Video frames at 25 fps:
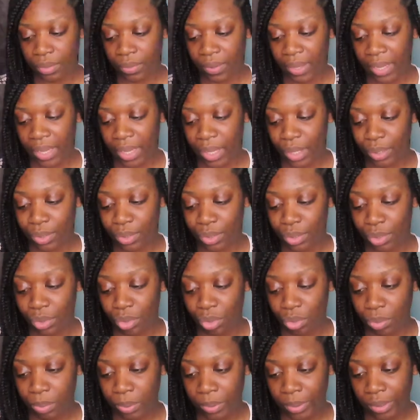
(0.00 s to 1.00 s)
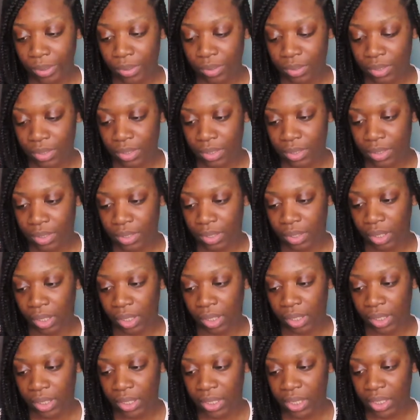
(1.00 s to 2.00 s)
So I got two purses, a
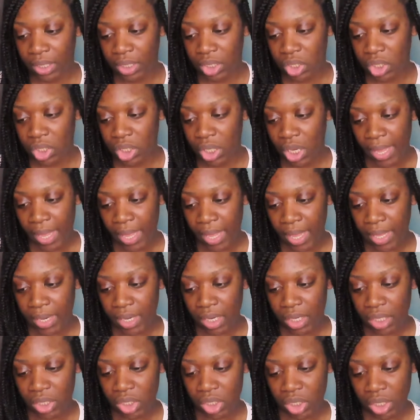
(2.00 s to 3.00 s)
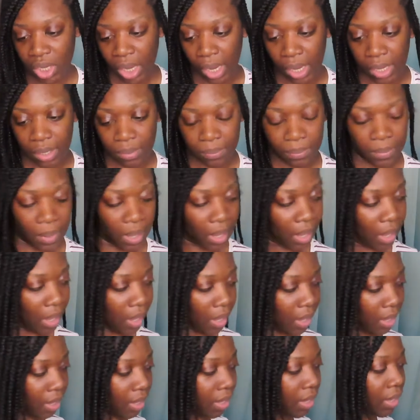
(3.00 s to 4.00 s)
clutch, and a chain
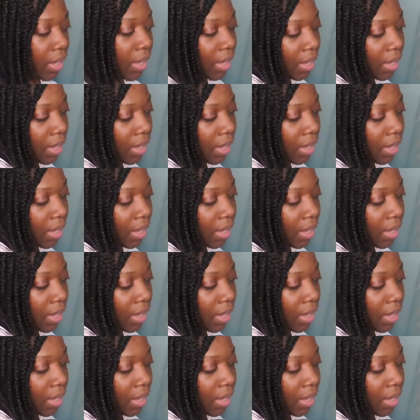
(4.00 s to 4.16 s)
bag.